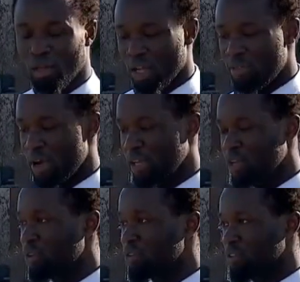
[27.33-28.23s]
Yeah, Randy,
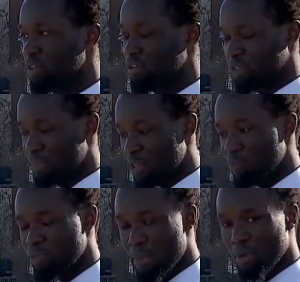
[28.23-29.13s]
and you can see some of
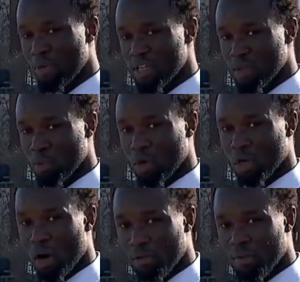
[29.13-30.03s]
the preparation
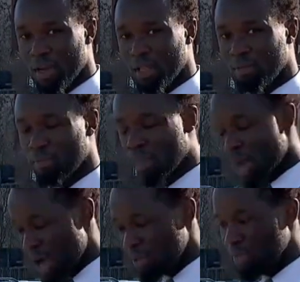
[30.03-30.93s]
work already
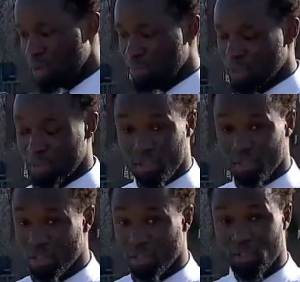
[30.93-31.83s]
behind me, but this
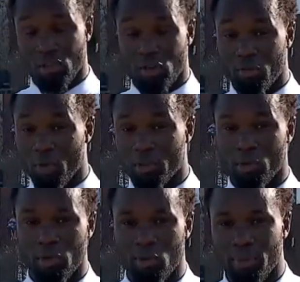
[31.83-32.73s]
is just the start of what's
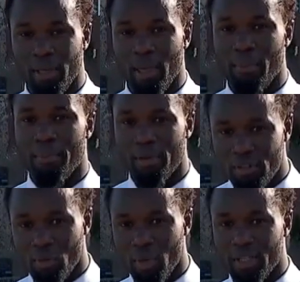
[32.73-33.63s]
going to be a
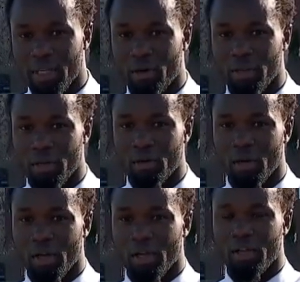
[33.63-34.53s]
busy week down here
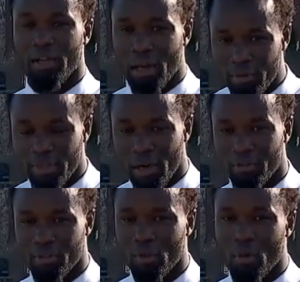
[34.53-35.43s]
in downtown
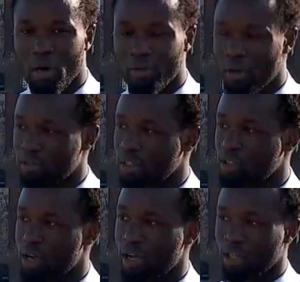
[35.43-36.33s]
Stillwater as they
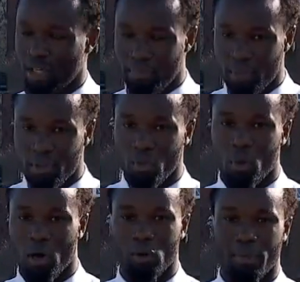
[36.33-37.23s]
try to keep this
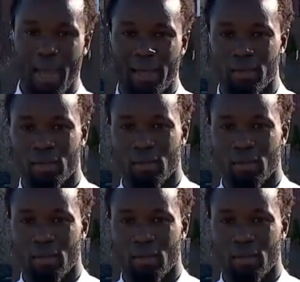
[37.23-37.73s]
water back.